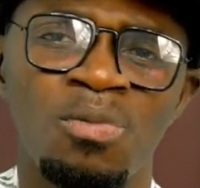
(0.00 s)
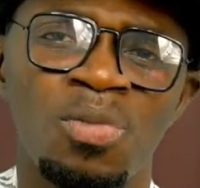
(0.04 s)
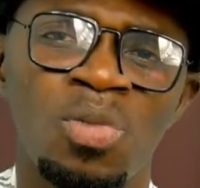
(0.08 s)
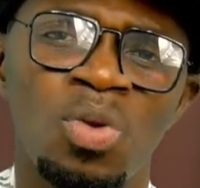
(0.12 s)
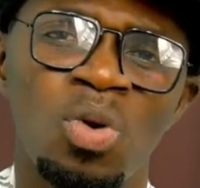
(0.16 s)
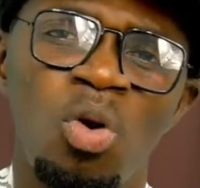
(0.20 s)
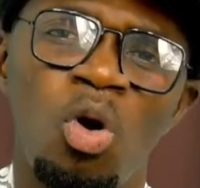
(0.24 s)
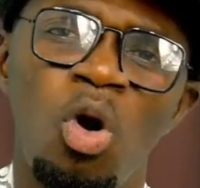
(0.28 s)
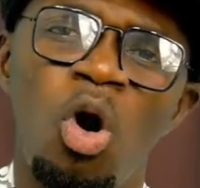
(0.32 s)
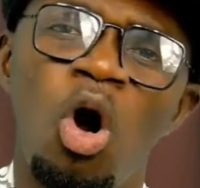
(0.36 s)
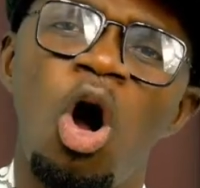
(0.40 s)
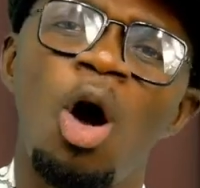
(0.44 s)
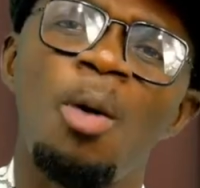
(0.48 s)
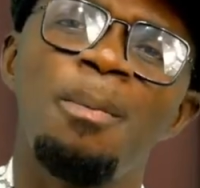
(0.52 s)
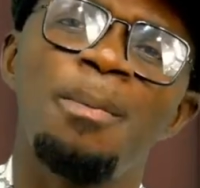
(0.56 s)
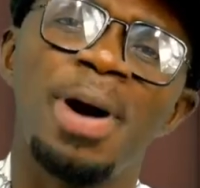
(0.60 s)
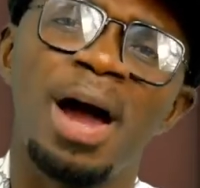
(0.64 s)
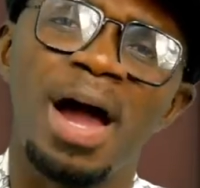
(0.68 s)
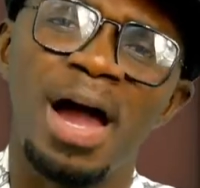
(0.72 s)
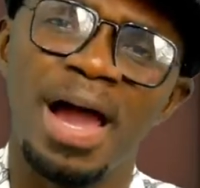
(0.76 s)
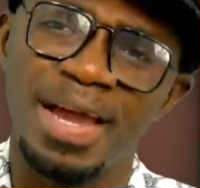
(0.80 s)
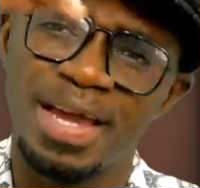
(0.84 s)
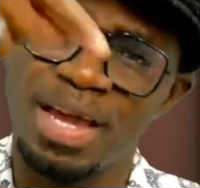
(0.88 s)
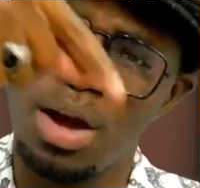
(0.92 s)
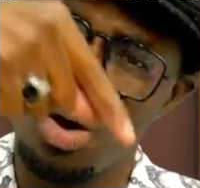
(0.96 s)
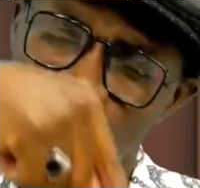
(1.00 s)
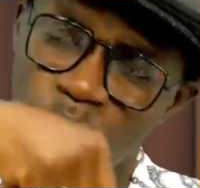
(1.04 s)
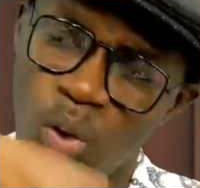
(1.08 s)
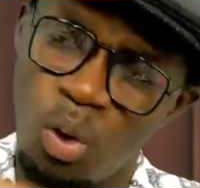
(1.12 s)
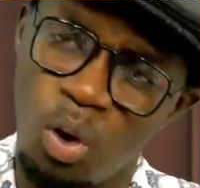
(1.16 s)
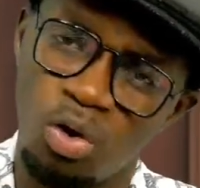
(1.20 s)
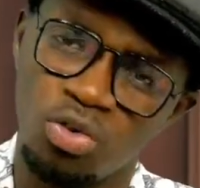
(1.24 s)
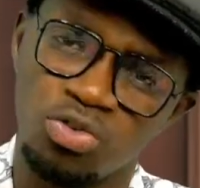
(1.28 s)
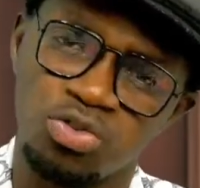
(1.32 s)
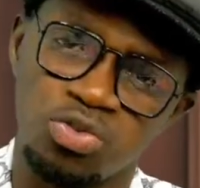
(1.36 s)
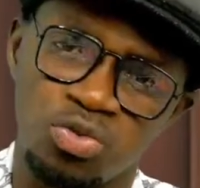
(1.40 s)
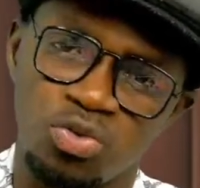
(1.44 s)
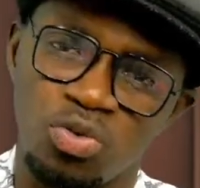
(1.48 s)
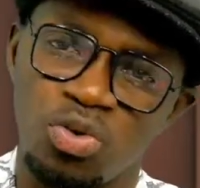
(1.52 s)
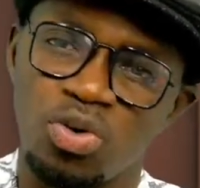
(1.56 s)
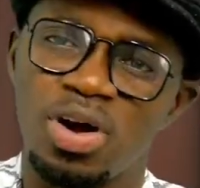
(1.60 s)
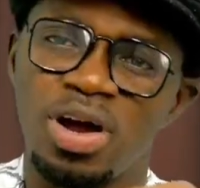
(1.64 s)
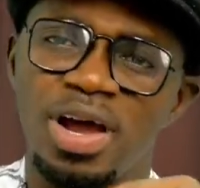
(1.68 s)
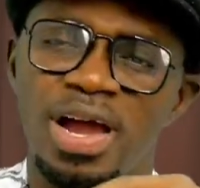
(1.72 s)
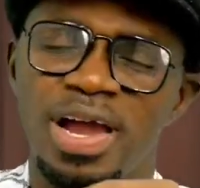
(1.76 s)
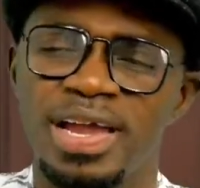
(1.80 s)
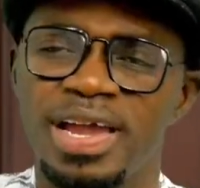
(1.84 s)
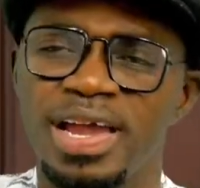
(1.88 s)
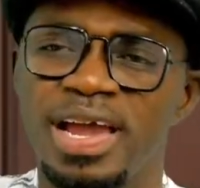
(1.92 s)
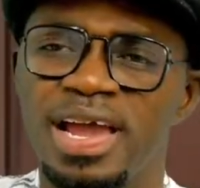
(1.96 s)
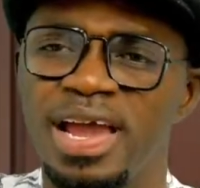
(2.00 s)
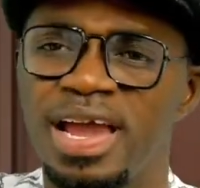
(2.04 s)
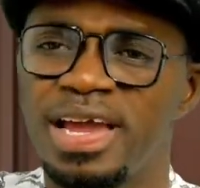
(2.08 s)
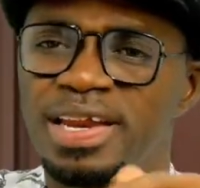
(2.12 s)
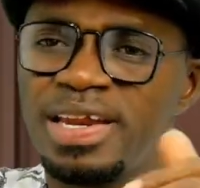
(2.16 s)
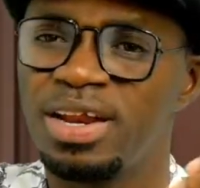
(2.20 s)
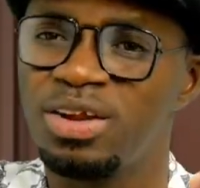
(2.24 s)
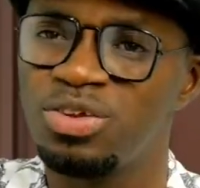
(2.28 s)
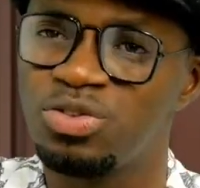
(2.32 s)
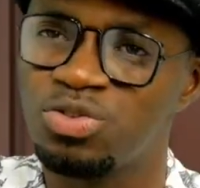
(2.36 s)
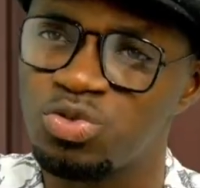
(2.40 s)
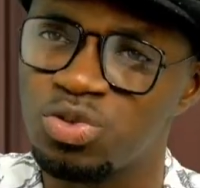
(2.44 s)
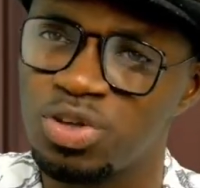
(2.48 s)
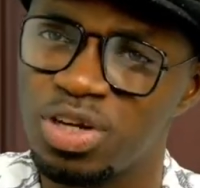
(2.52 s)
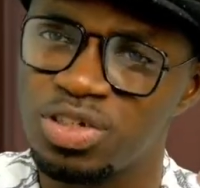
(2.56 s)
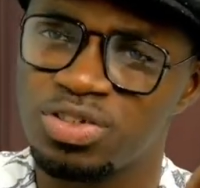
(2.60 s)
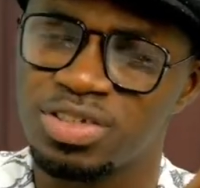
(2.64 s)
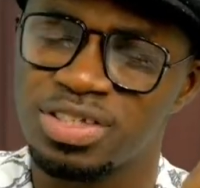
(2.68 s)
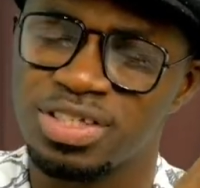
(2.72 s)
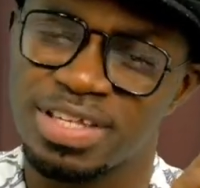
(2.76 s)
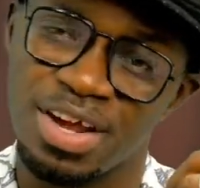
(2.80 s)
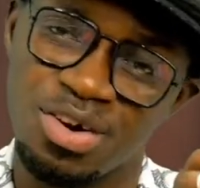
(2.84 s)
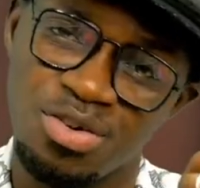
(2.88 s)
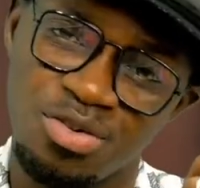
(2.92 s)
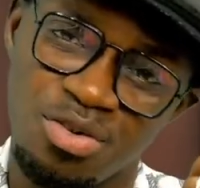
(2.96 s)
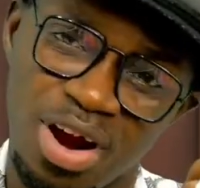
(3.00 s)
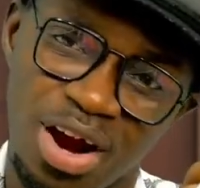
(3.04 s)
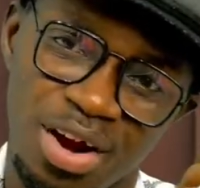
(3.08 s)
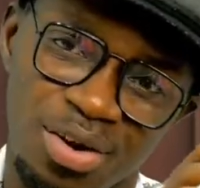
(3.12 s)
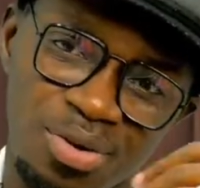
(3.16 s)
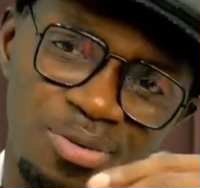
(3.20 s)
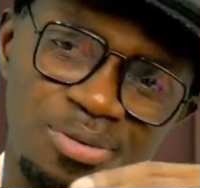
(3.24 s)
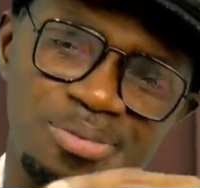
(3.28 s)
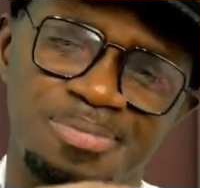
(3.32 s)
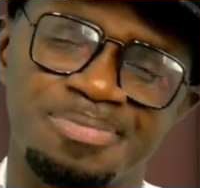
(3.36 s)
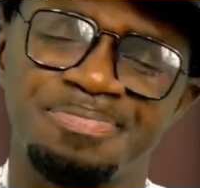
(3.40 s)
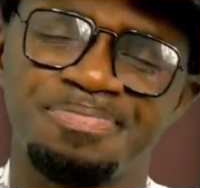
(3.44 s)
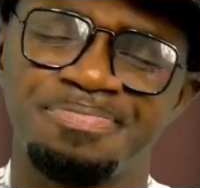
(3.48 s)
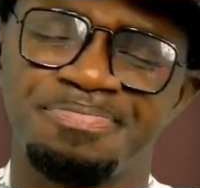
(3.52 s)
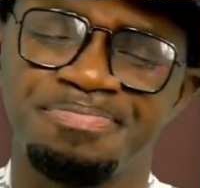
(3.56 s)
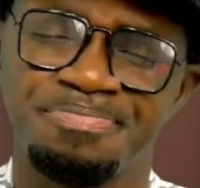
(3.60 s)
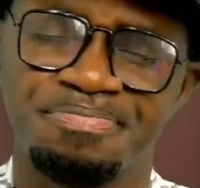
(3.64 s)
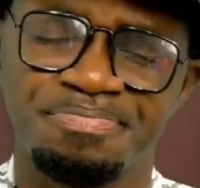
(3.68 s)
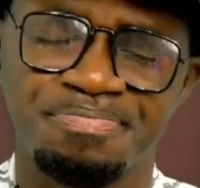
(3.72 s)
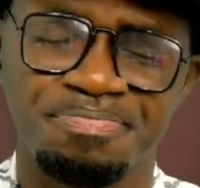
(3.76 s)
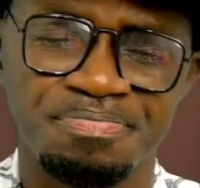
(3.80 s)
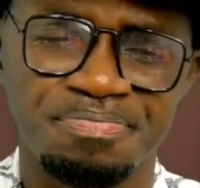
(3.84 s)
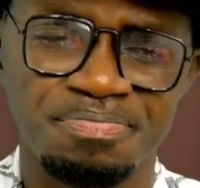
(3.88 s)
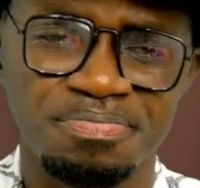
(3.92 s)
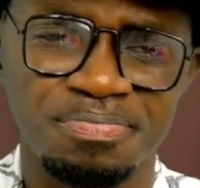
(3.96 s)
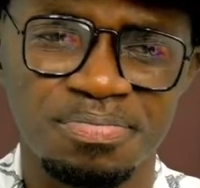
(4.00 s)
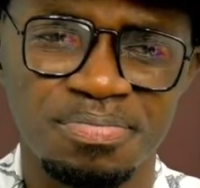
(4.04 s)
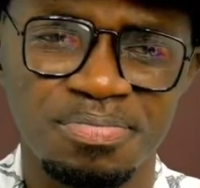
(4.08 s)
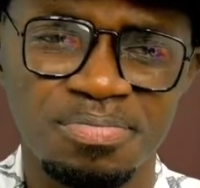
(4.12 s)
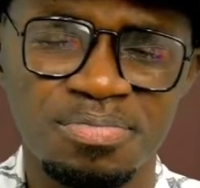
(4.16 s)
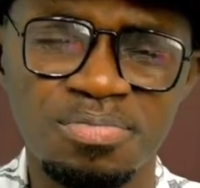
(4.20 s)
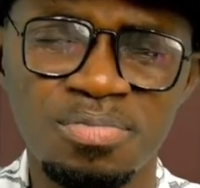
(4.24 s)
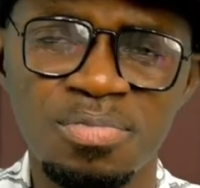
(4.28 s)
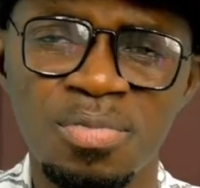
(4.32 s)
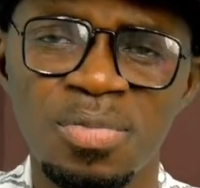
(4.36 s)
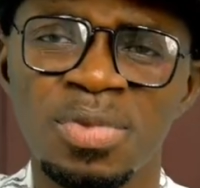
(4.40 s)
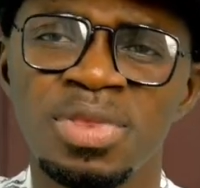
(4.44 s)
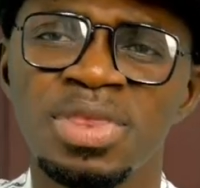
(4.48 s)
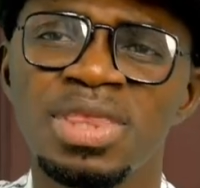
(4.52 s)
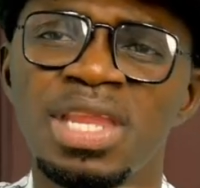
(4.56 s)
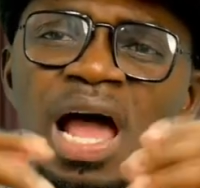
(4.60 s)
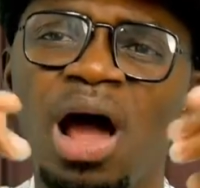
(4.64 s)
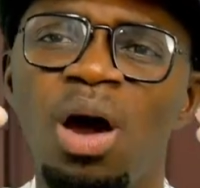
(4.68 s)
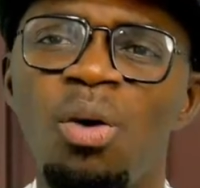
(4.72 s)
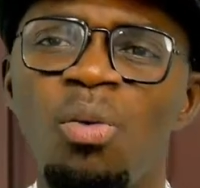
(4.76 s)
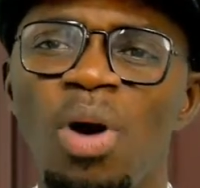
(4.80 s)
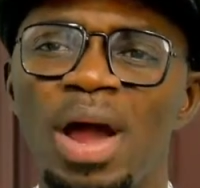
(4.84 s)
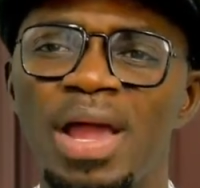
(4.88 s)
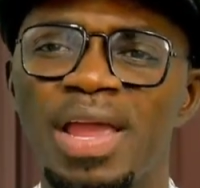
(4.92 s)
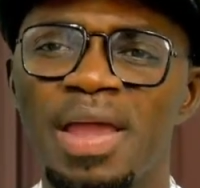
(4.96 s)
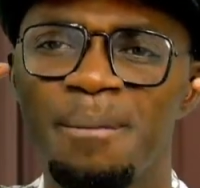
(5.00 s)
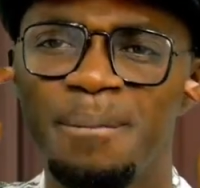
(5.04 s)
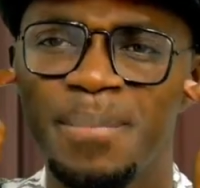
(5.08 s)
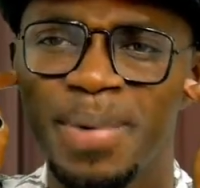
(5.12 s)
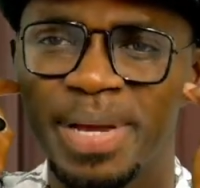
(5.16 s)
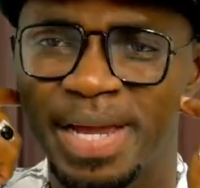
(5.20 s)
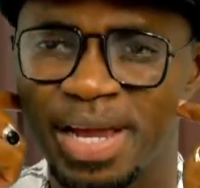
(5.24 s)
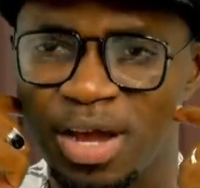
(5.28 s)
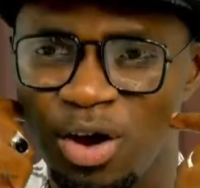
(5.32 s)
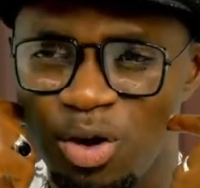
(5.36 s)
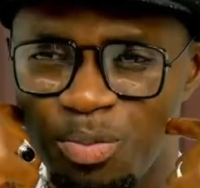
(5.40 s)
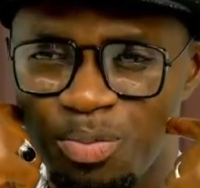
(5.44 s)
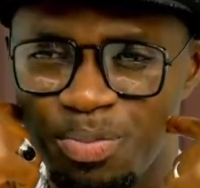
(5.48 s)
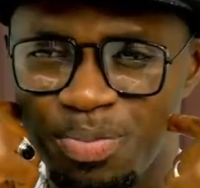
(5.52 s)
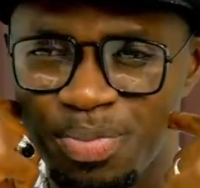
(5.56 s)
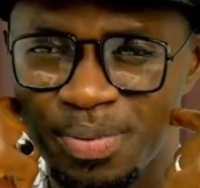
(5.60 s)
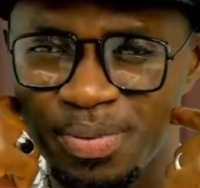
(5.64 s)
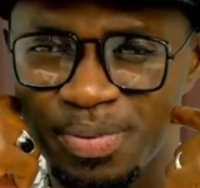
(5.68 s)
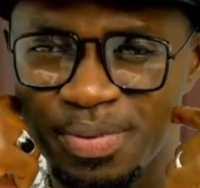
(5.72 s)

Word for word: oba eye court eye enu 2 days so enra no na waye makeup